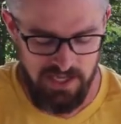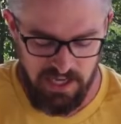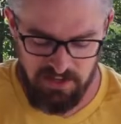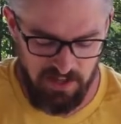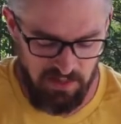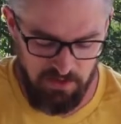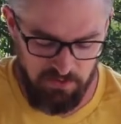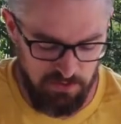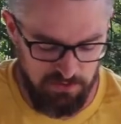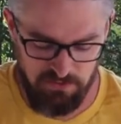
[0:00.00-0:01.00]
And then I love
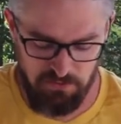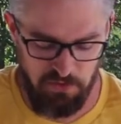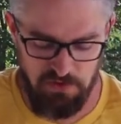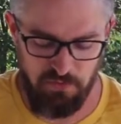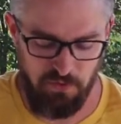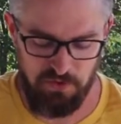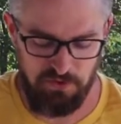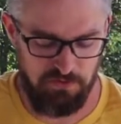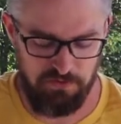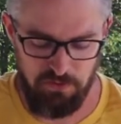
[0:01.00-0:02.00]
verse 24.
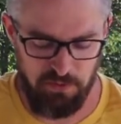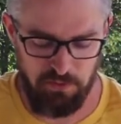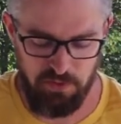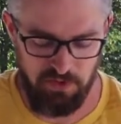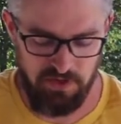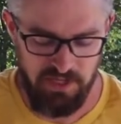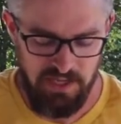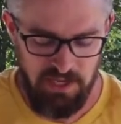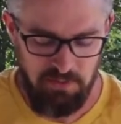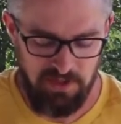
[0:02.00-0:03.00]
This is super important
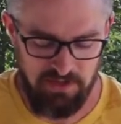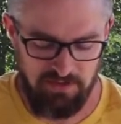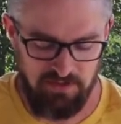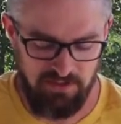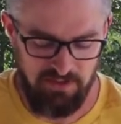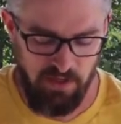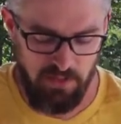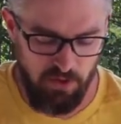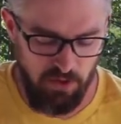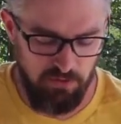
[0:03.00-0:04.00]
because it says, "Now
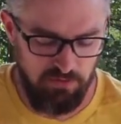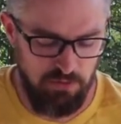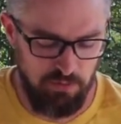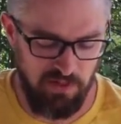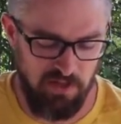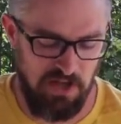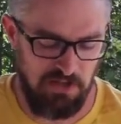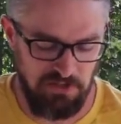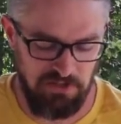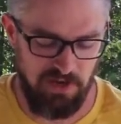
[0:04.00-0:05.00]
those who
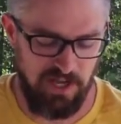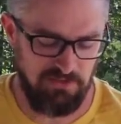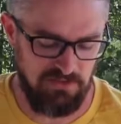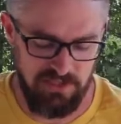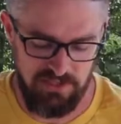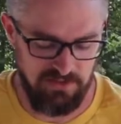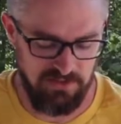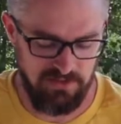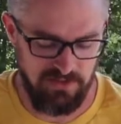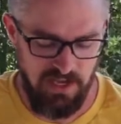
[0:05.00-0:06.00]
belong to Christ
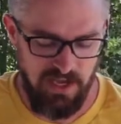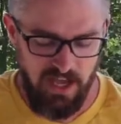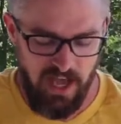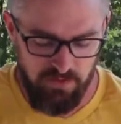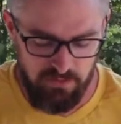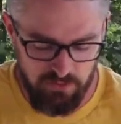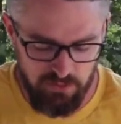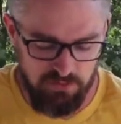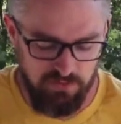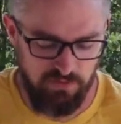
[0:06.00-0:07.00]
Jesus have
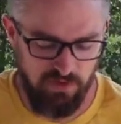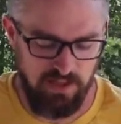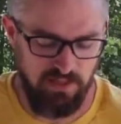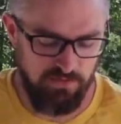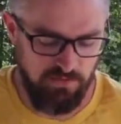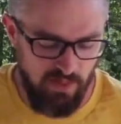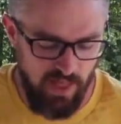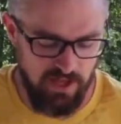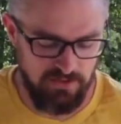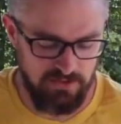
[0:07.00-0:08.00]
crucified the
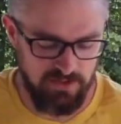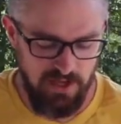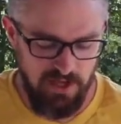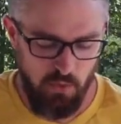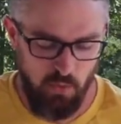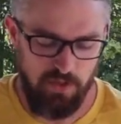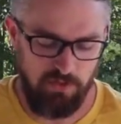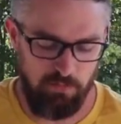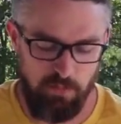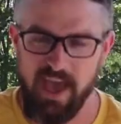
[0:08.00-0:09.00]
flesh with
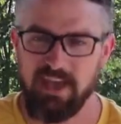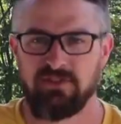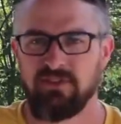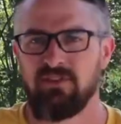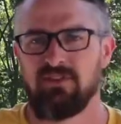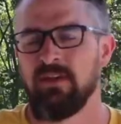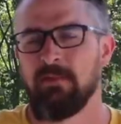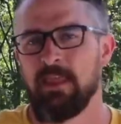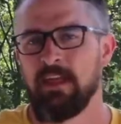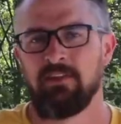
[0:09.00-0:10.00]
its passions
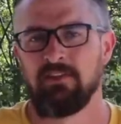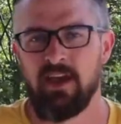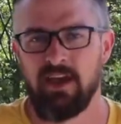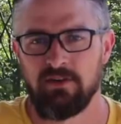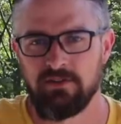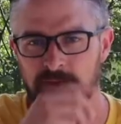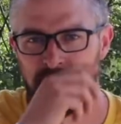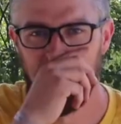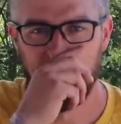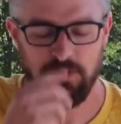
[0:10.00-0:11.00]
and desires."
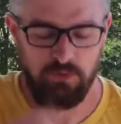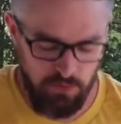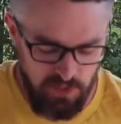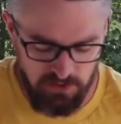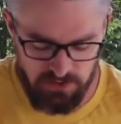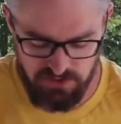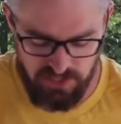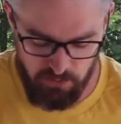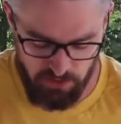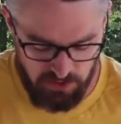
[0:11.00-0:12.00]
So when we
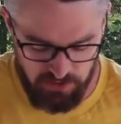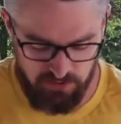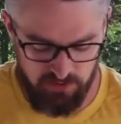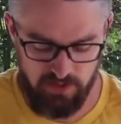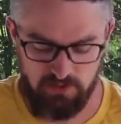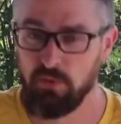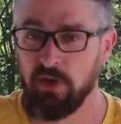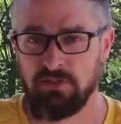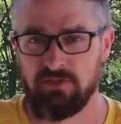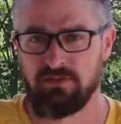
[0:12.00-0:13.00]
understand what goodness is,
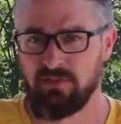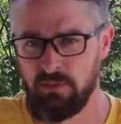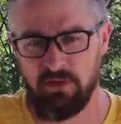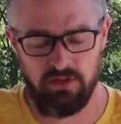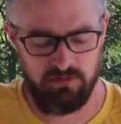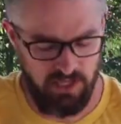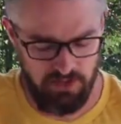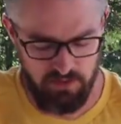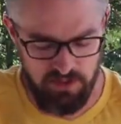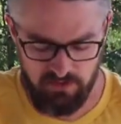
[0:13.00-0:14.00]
which I'm going to kind
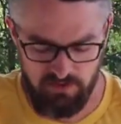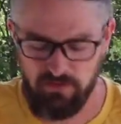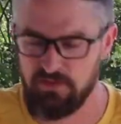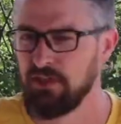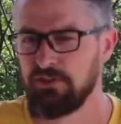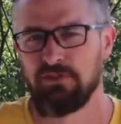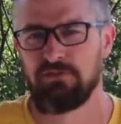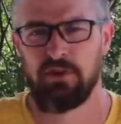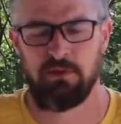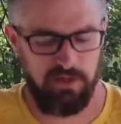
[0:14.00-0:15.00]
of read this definition
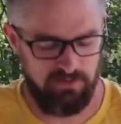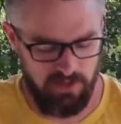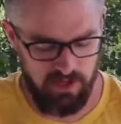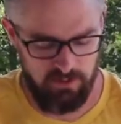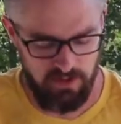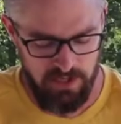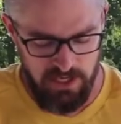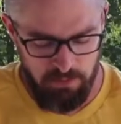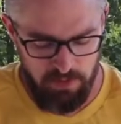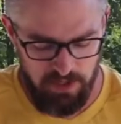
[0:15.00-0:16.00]
so I don't mess it up,
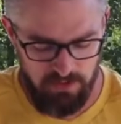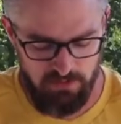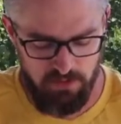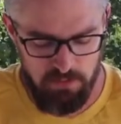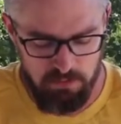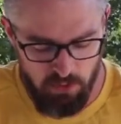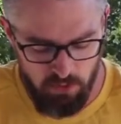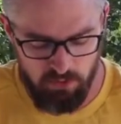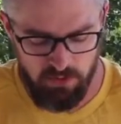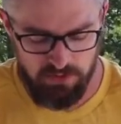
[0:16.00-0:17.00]
but it's the
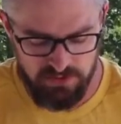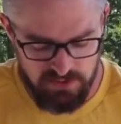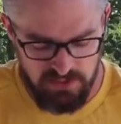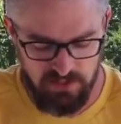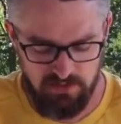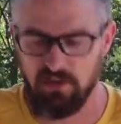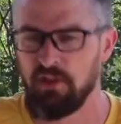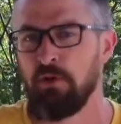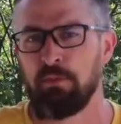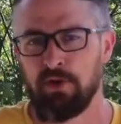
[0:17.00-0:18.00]
moral sense
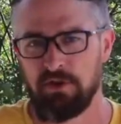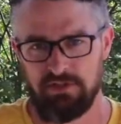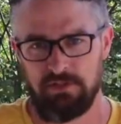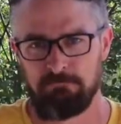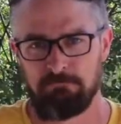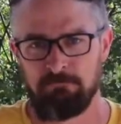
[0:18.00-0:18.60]
of a person.